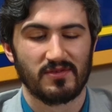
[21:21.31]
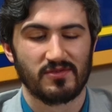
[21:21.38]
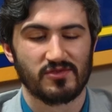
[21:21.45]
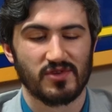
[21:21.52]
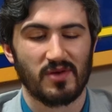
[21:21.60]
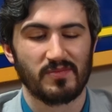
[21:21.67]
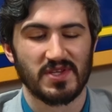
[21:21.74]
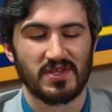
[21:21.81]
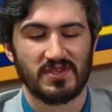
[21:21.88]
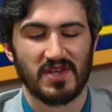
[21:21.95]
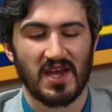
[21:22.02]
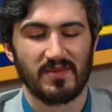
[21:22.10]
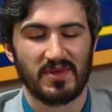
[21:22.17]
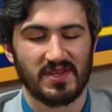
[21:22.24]
Trump's
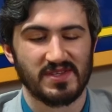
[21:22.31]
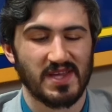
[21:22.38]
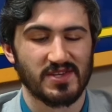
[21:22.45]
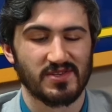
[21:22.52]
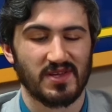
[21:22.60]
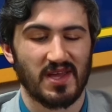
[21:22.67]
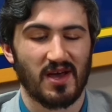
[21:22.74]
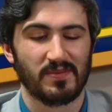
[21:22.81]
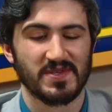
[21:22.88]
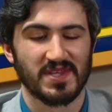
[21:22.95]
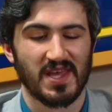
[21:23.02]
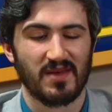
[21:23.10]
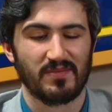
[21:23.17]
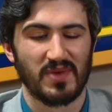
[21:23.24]
indictment has actually helped his
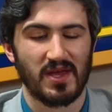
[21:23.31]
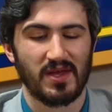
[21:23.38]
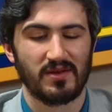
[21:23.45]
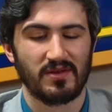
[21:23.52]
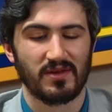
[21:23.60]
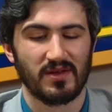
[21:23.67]
campaign.